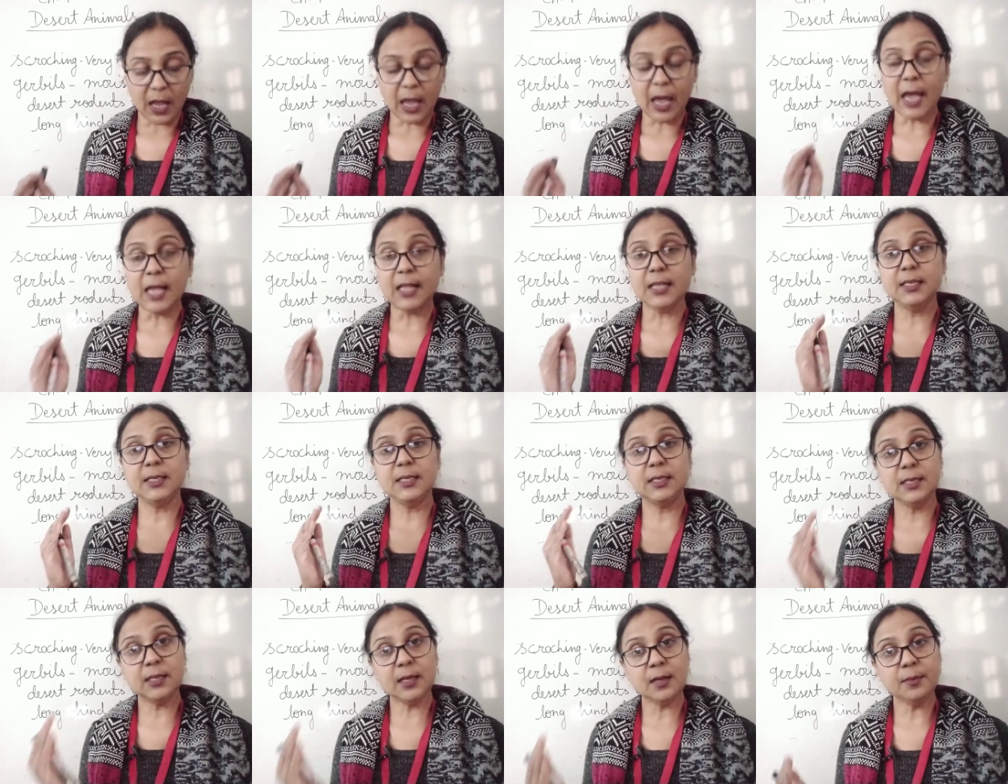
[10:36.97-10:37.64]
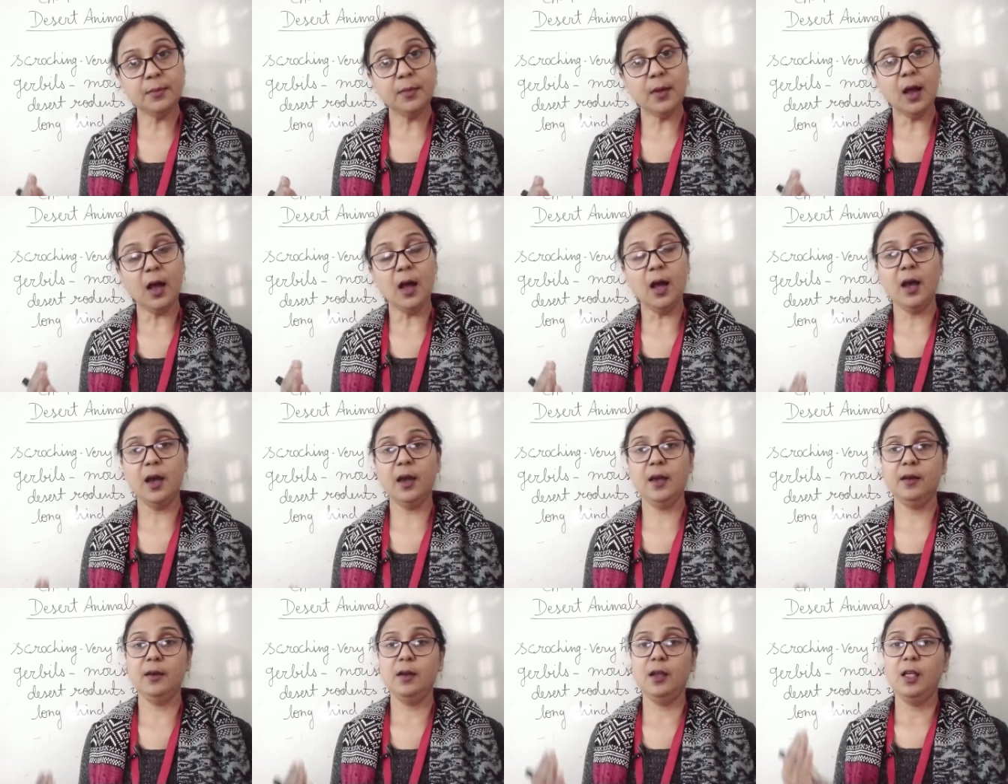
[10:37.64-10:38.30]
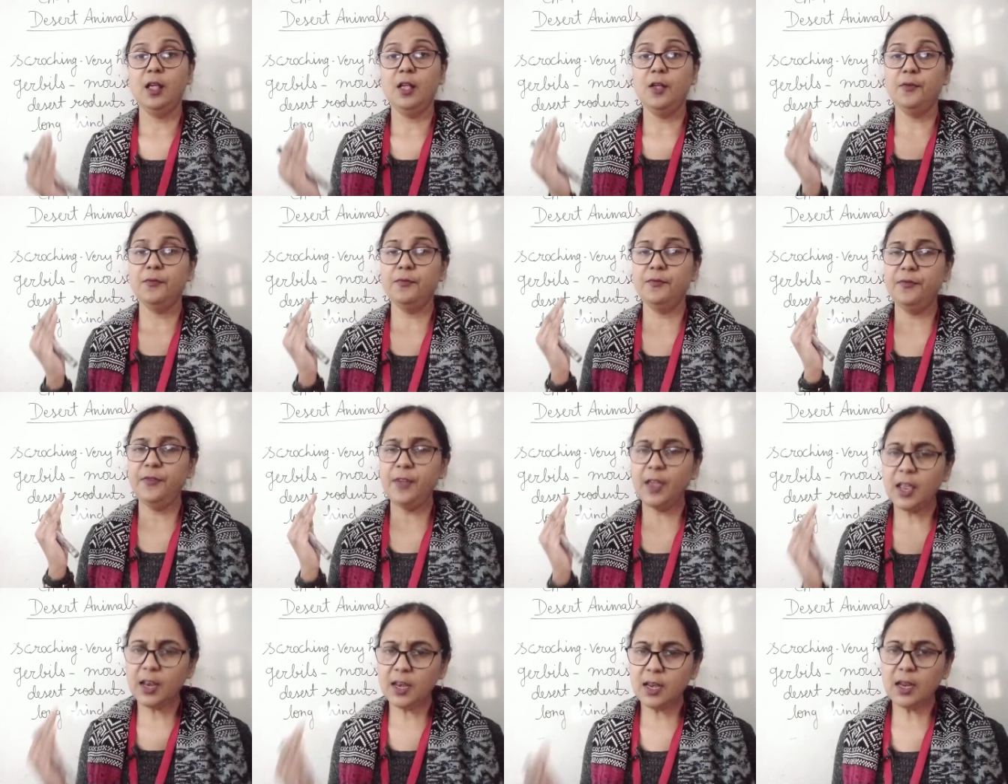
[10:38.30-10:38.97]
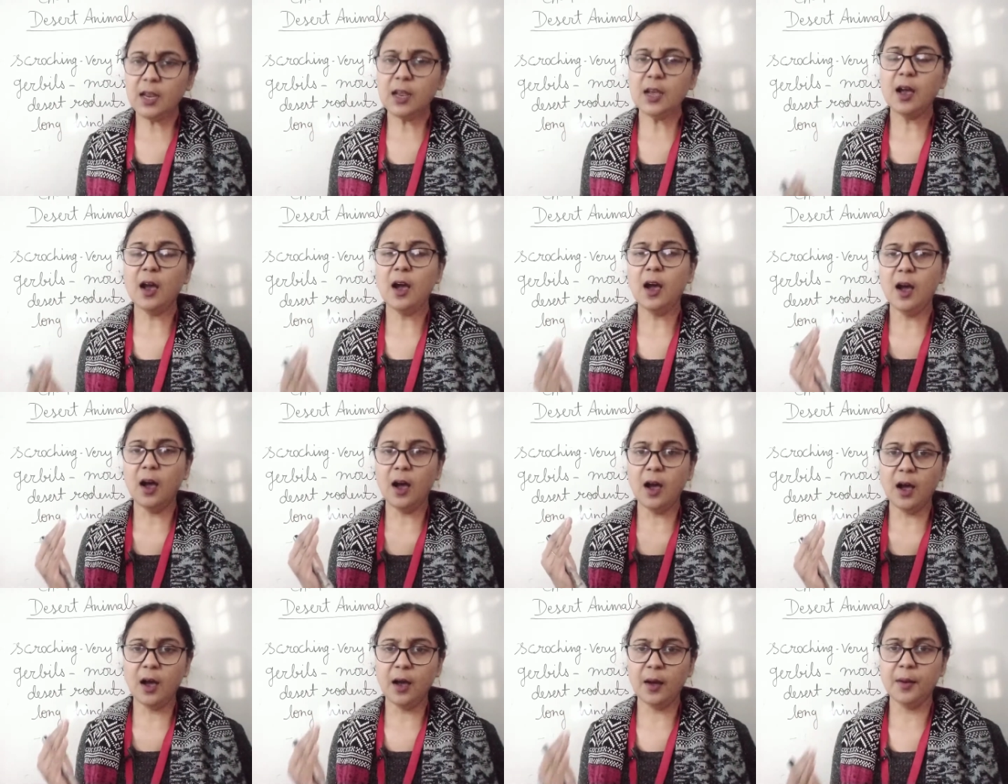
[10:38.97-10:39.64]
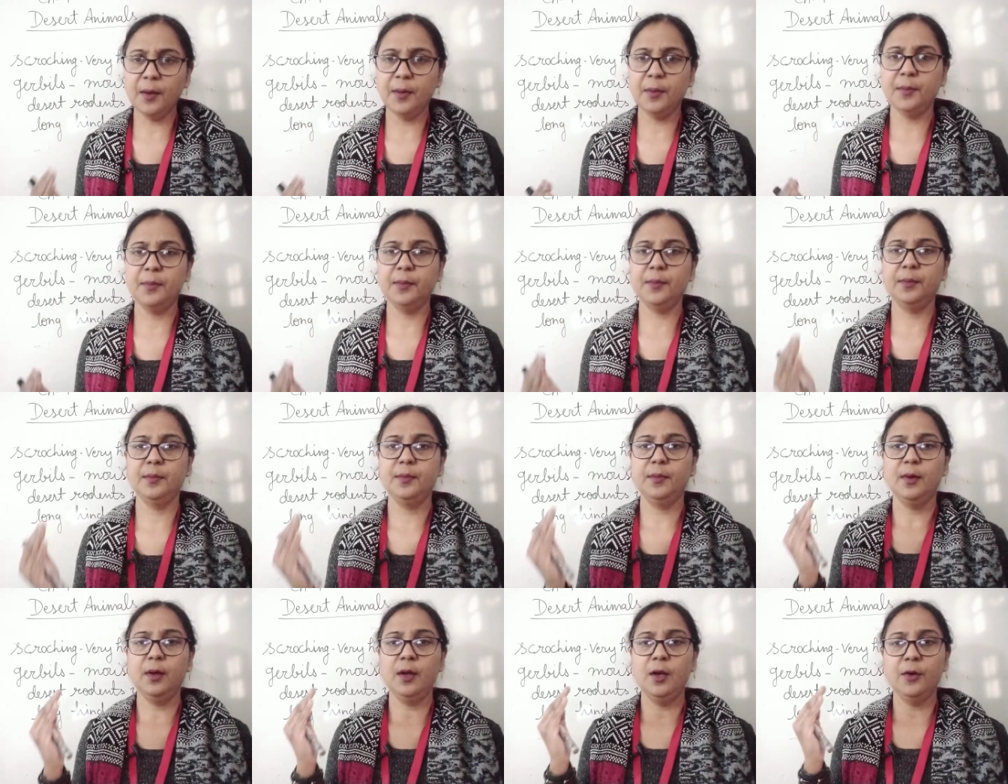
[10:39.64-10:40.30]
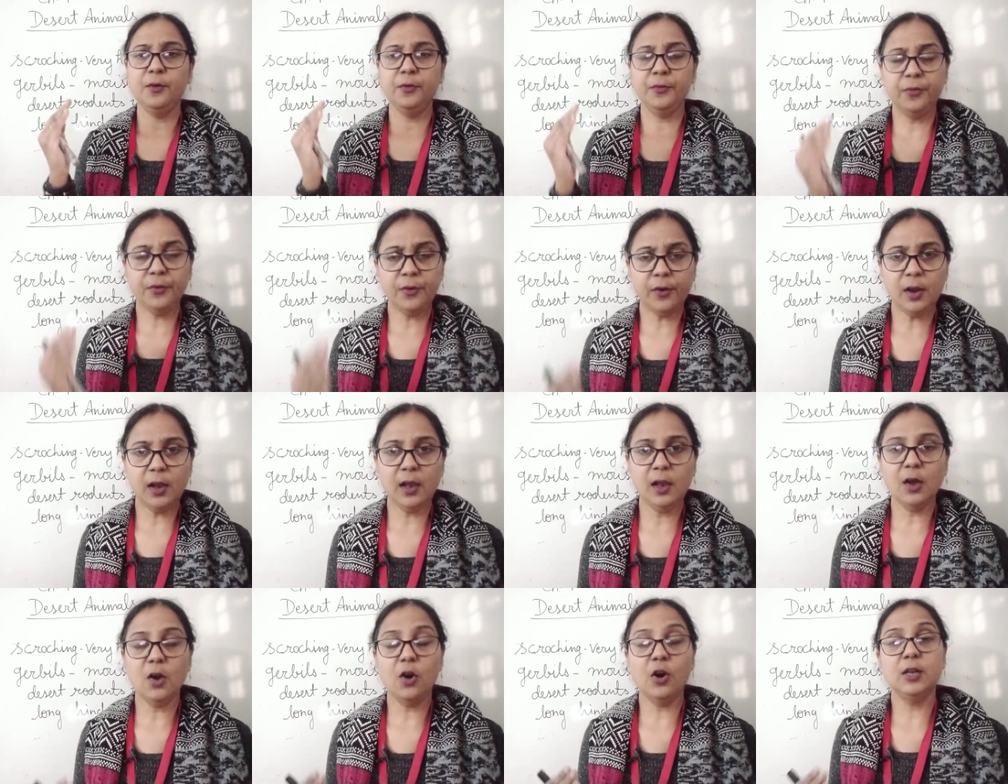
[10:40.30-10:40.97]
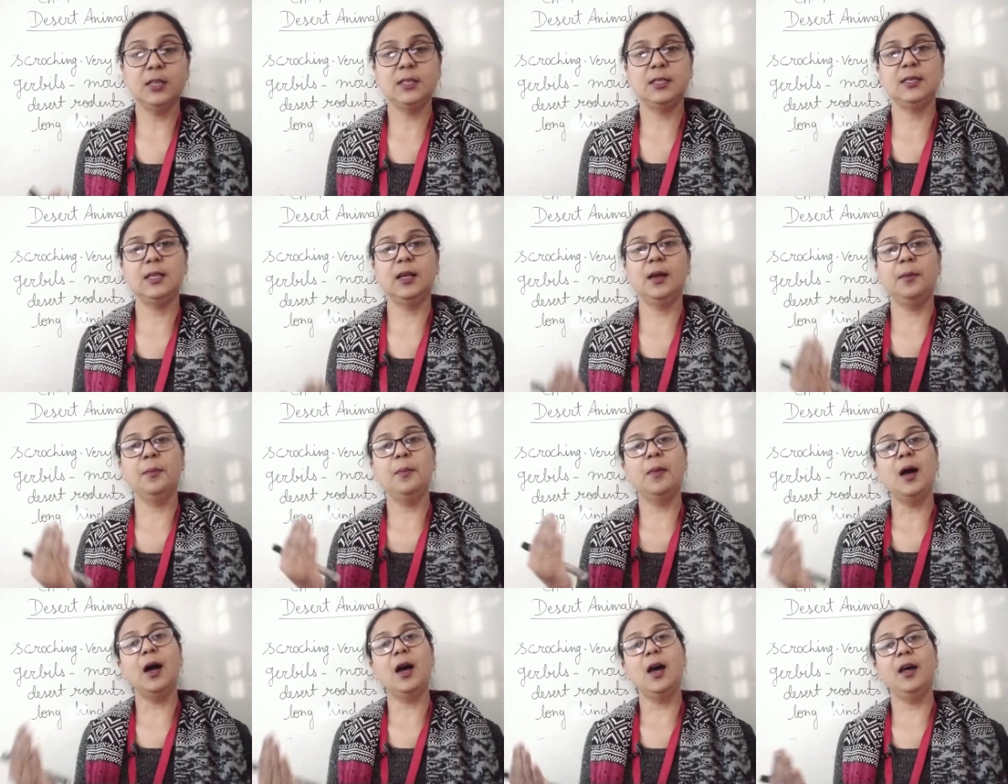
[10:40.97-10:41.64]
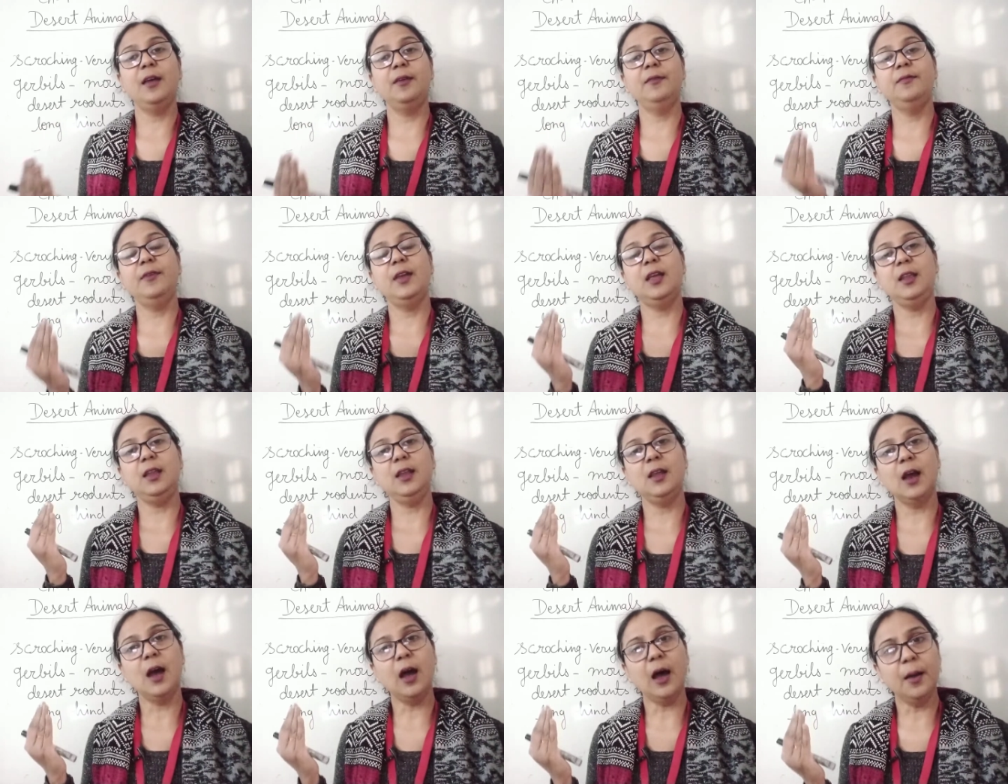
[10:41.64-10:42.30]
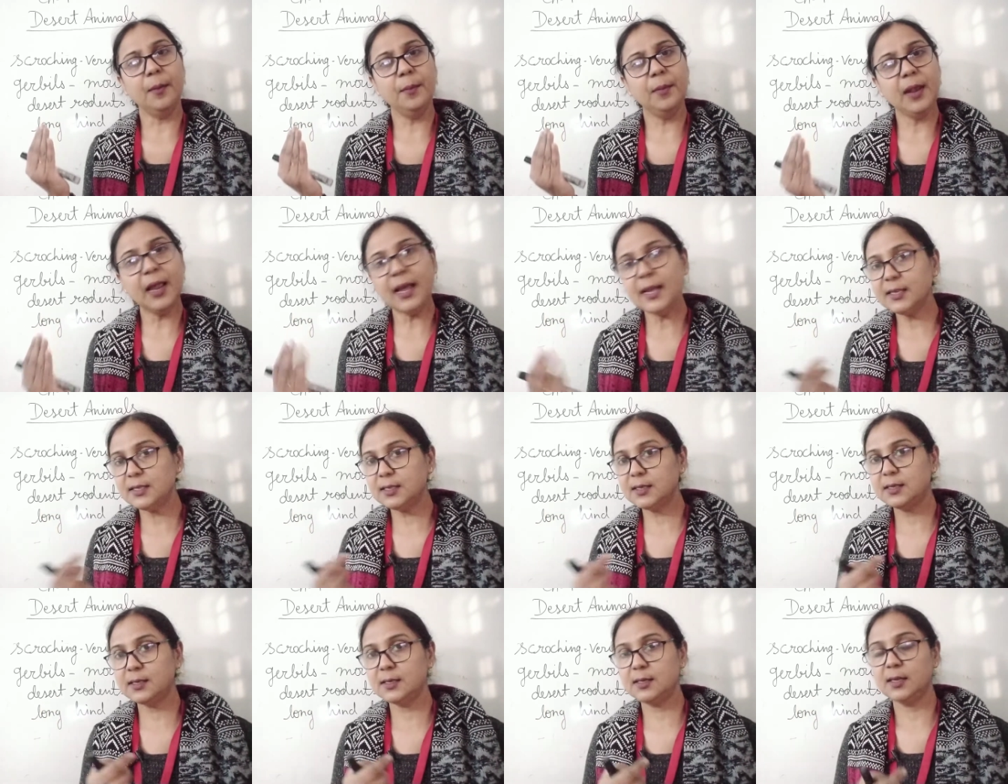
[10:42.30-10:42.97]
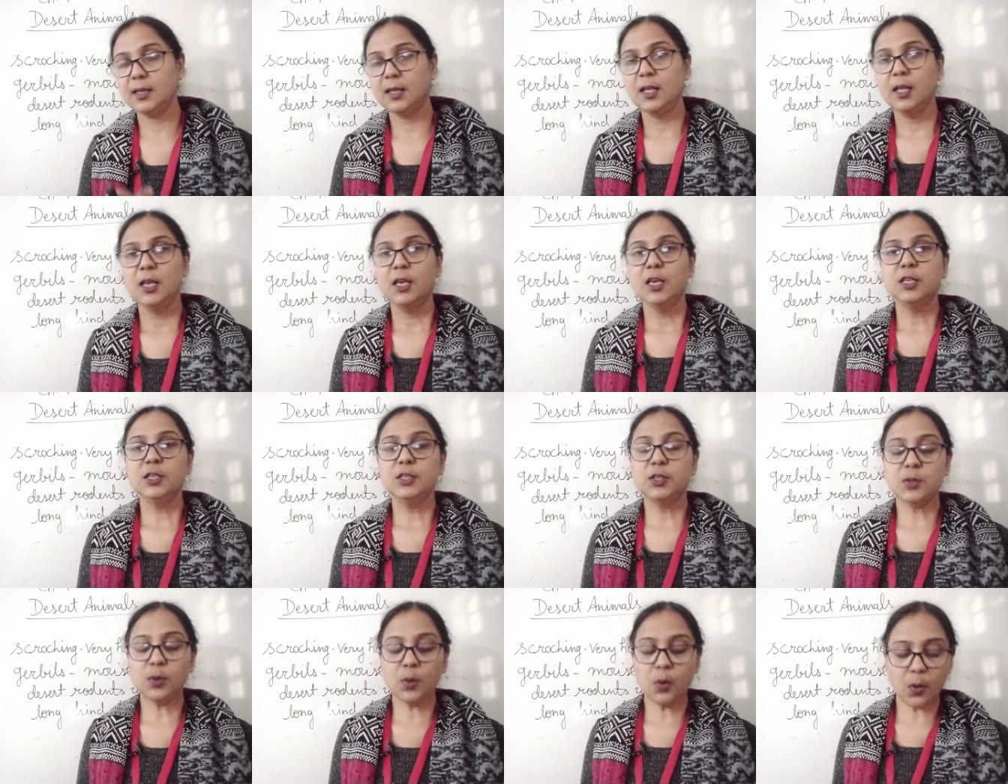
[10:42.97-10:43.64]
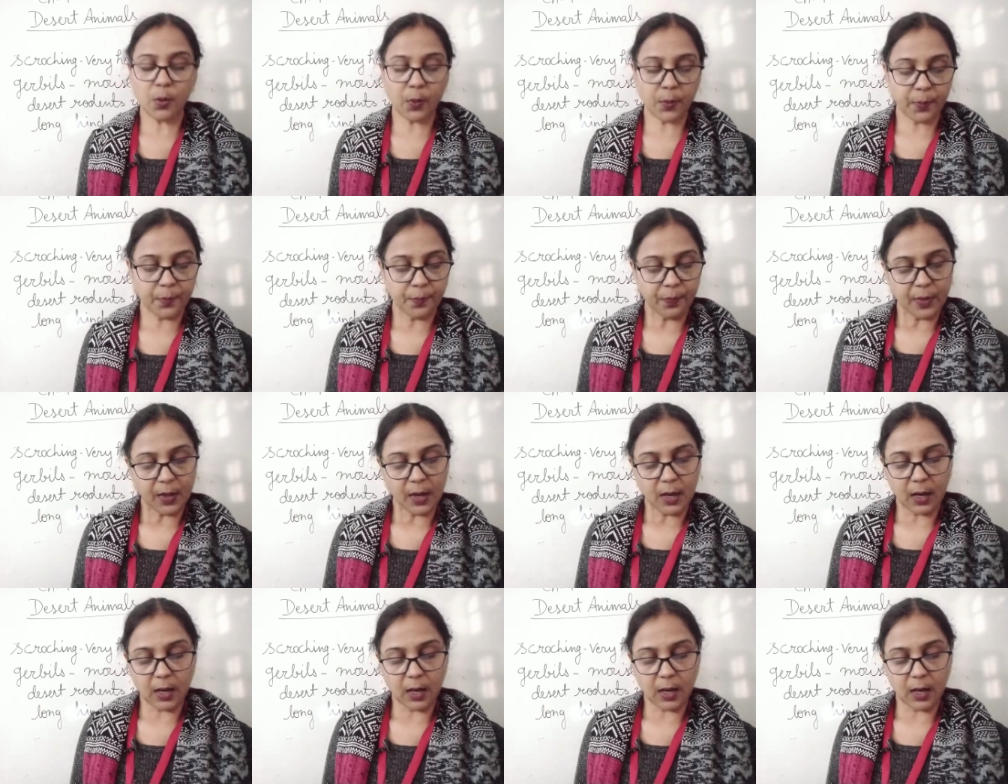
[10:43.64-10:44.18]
and some are very harmful or some are very harmless. So